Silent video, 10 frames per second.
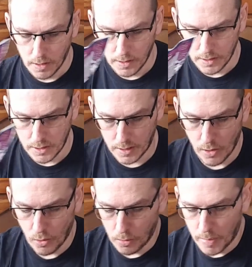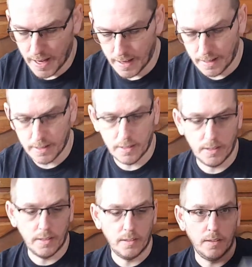instant cold
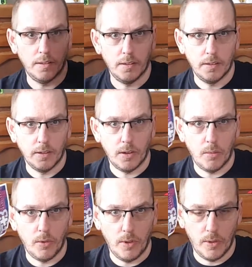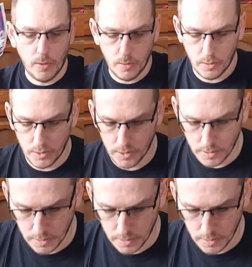packs, a couple of those.